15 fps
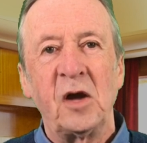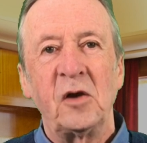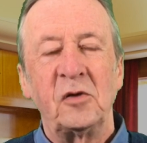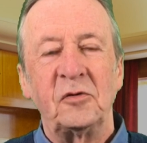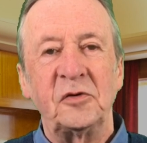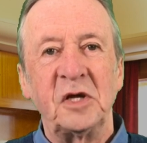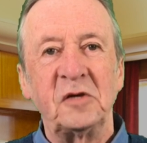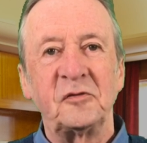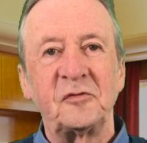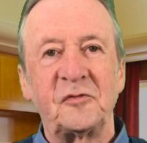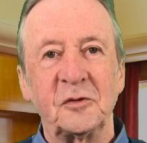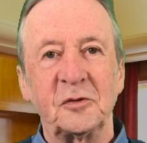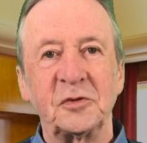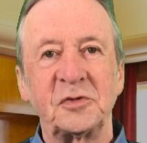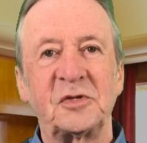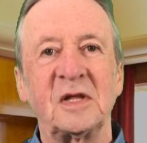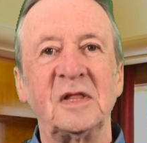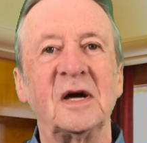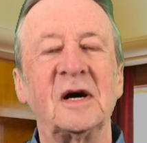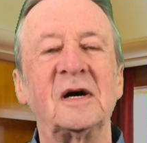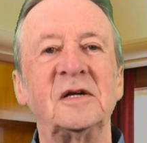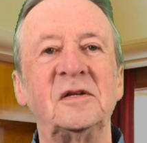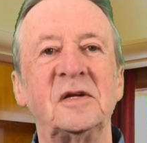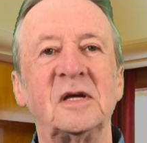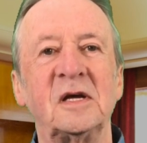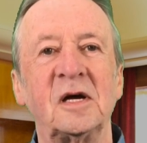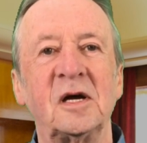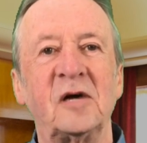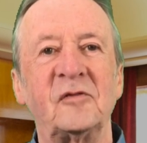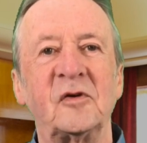reinforcing the idea
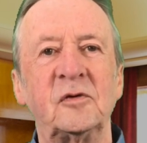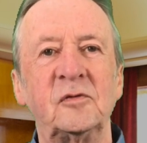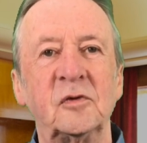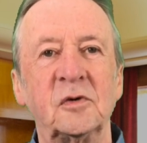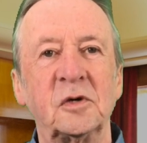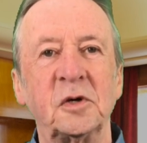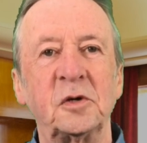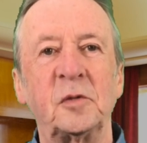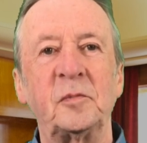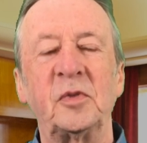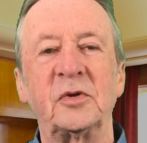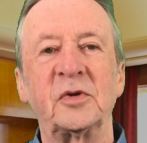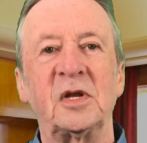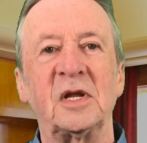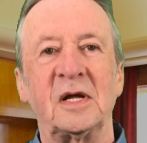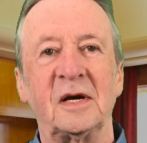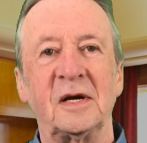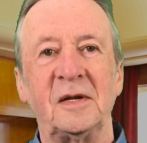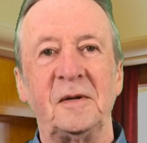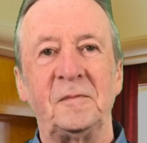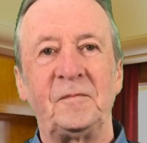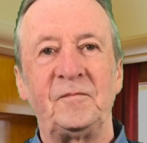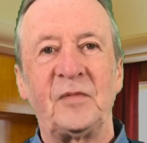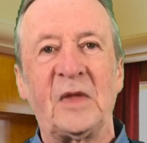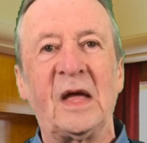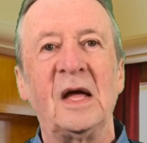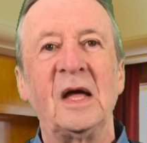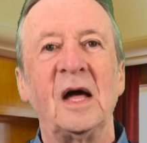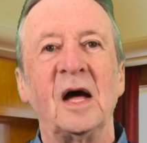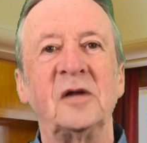of a royal bloodline,
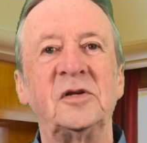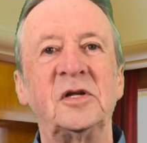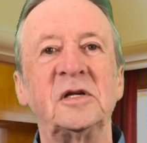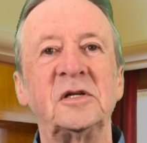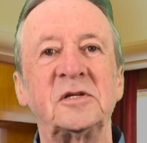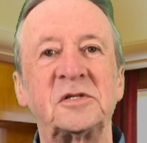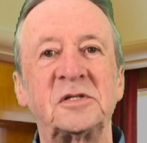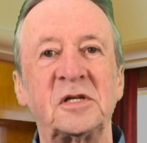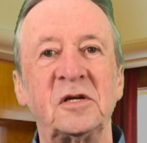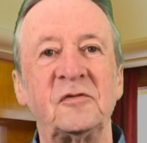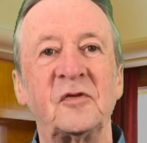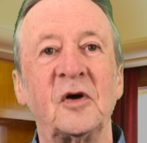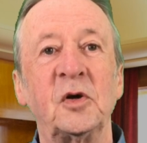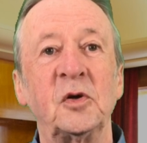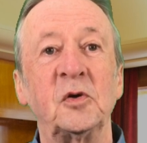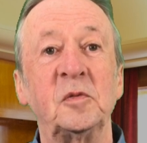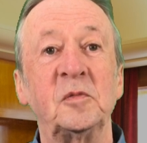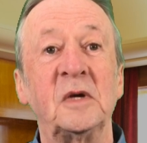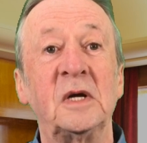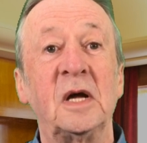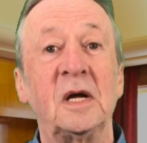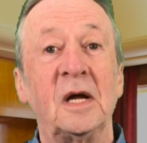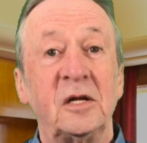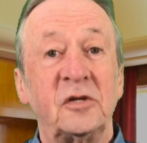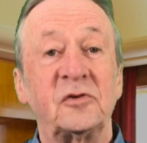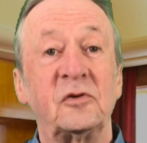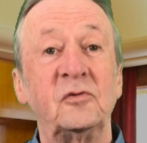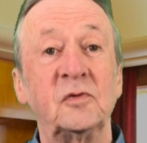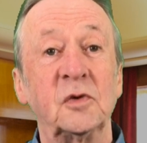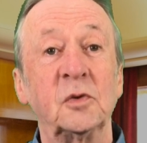a dynasty for whom to
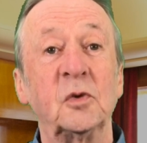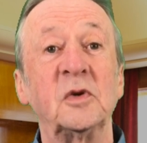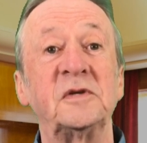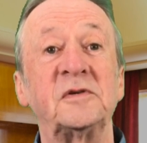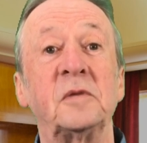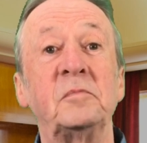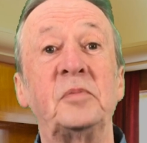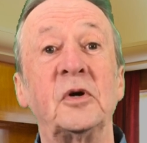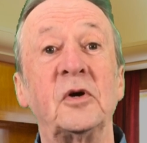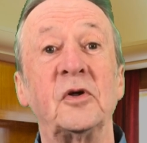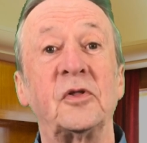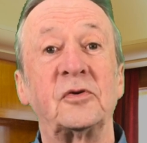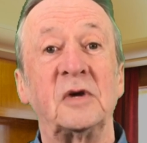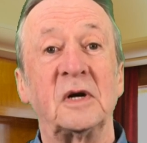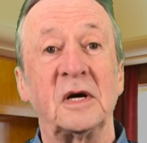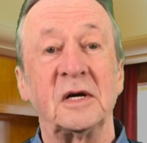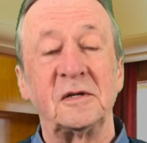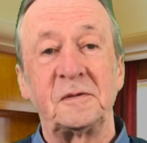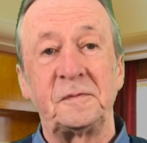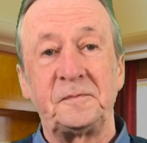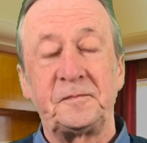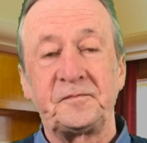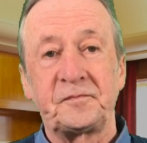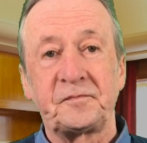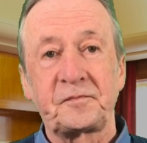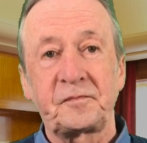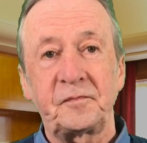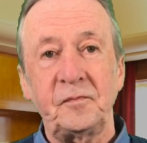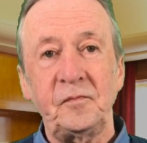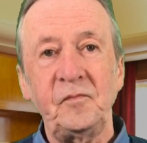rule is a birthright.
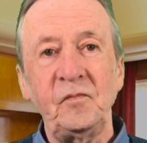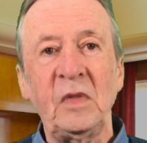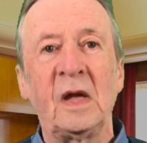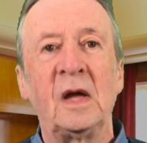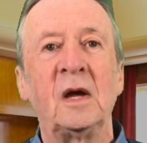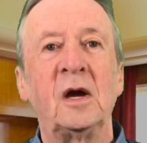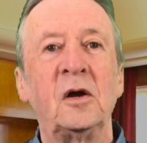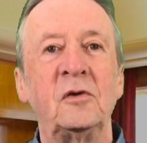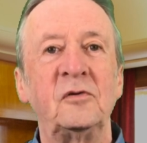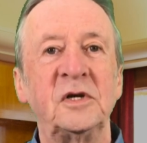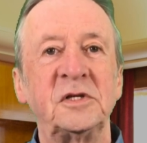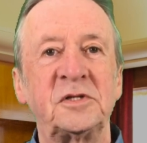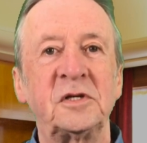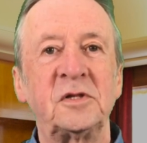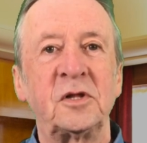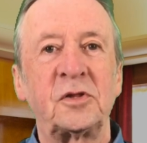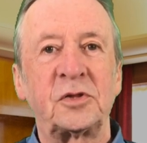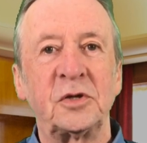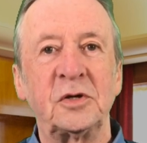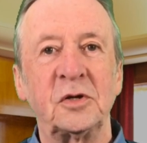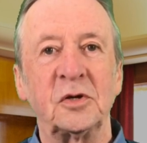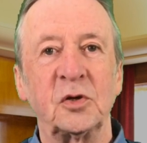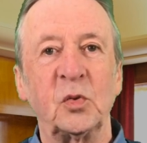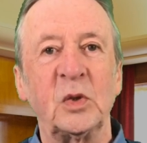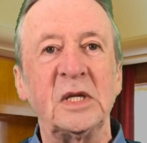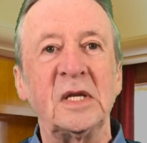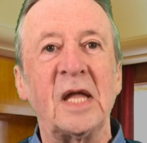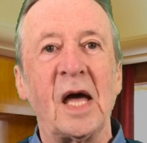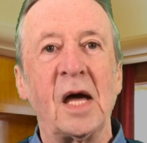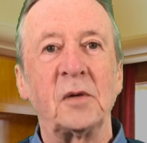Richard III, we
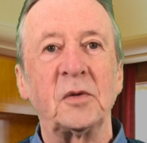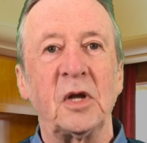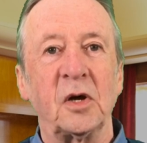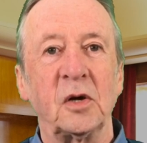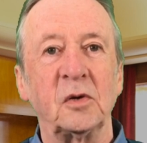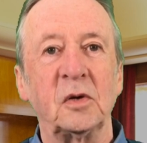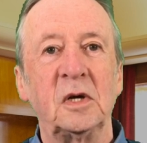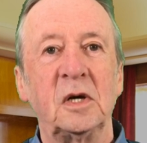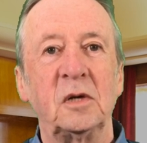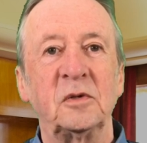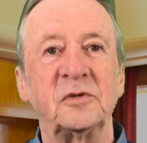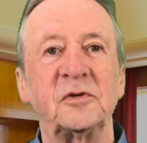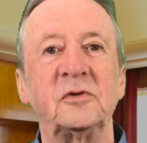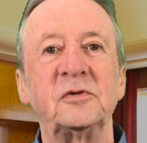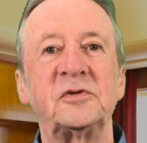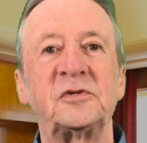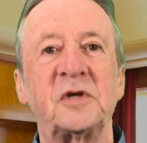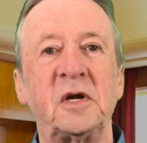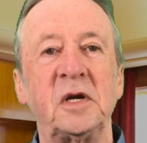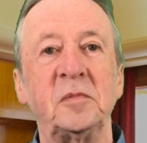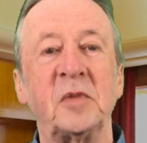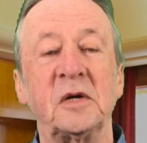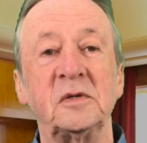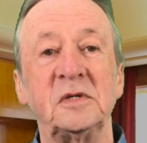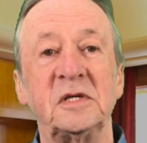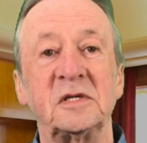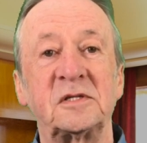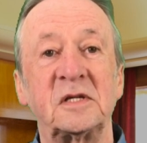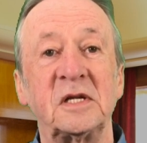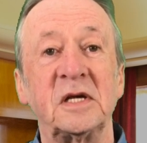now know, was
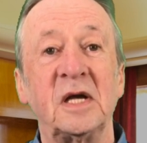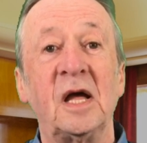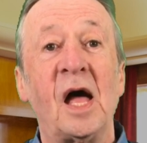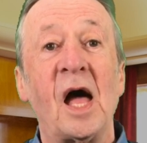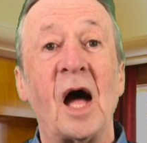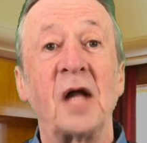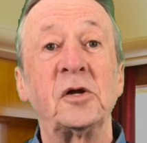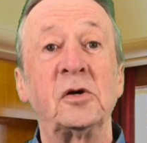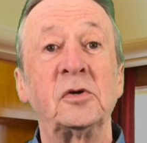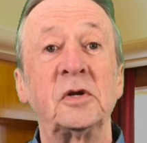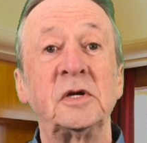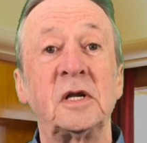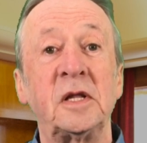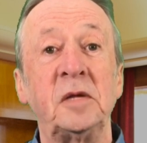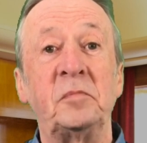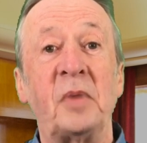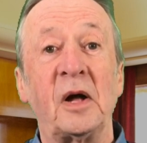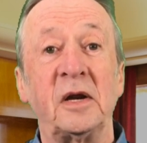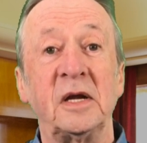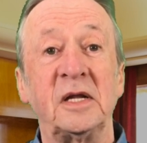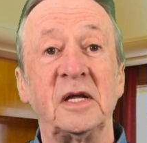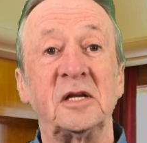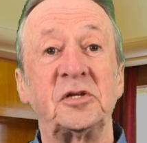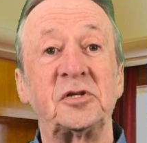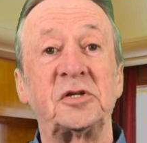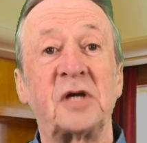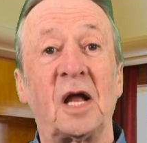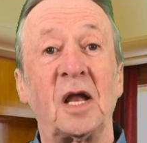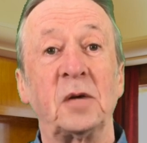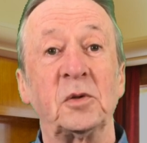unceremoniously and hurriedly buried in a
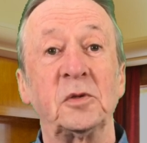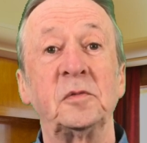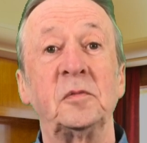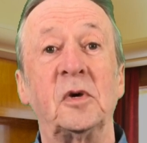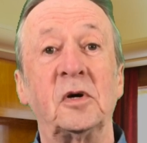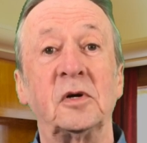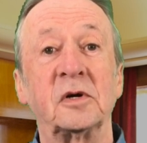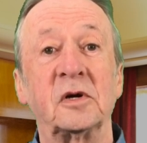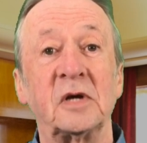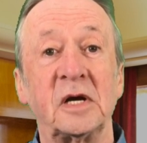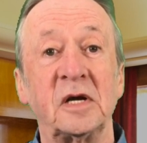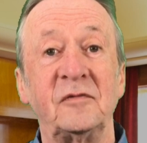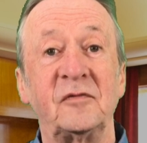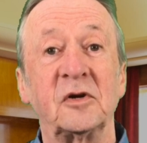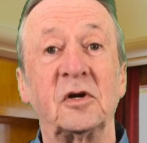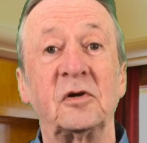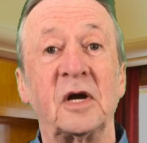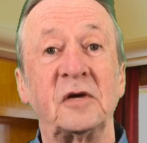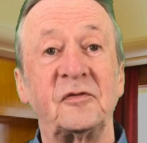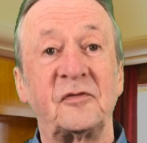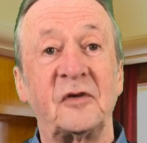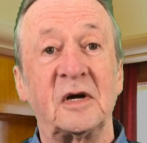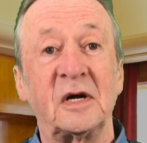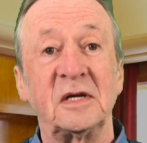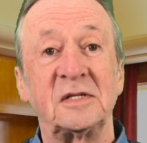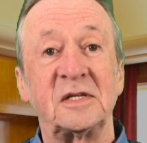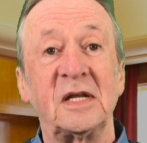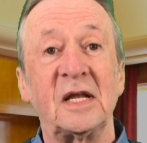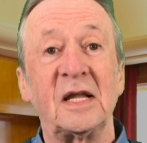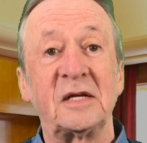shallow unmarked grave at Greyfriars
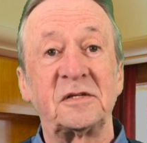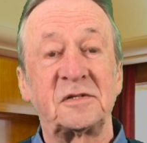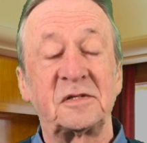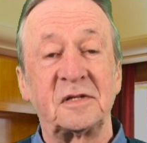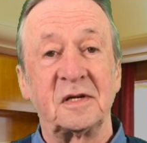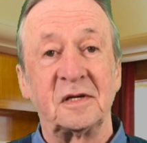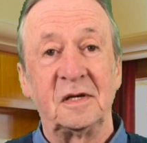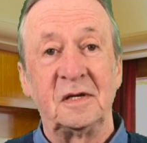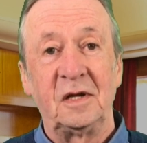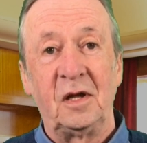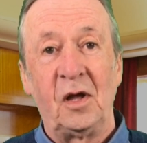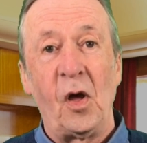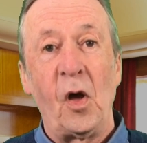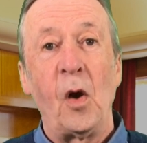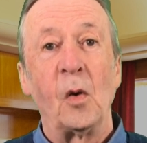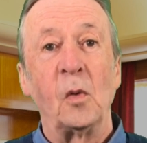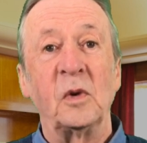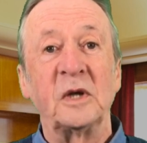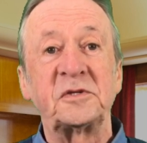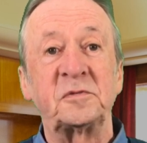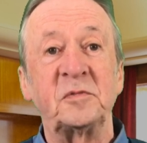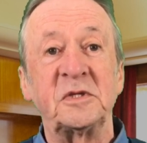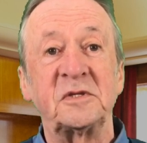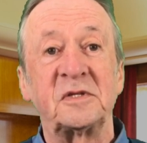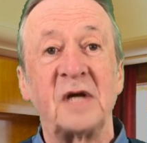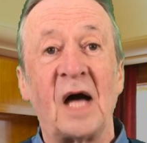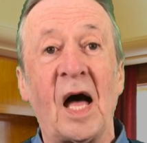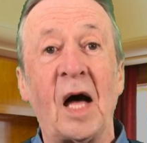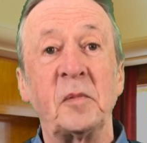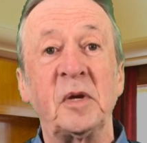in Leicester, Westminster
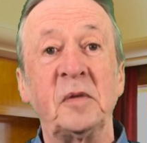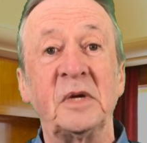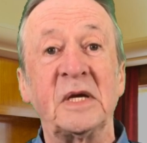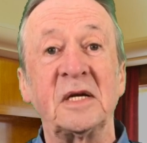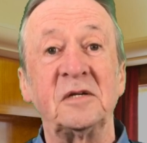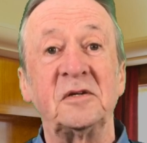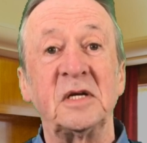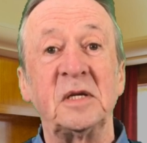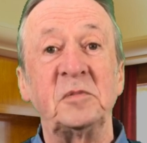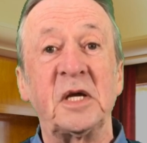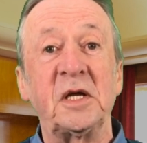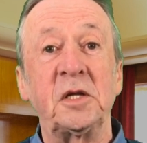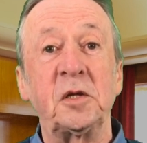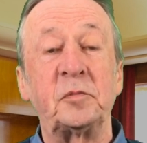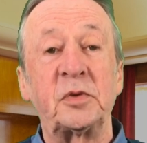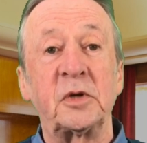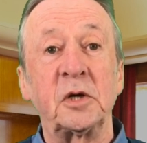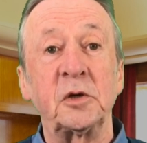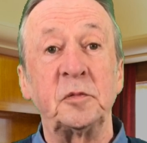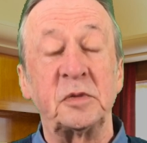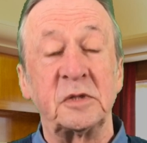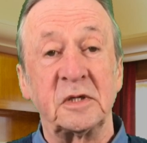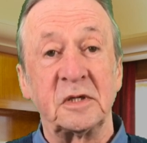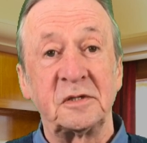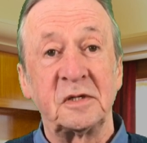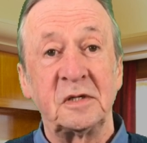Abbey being deemed inappropriate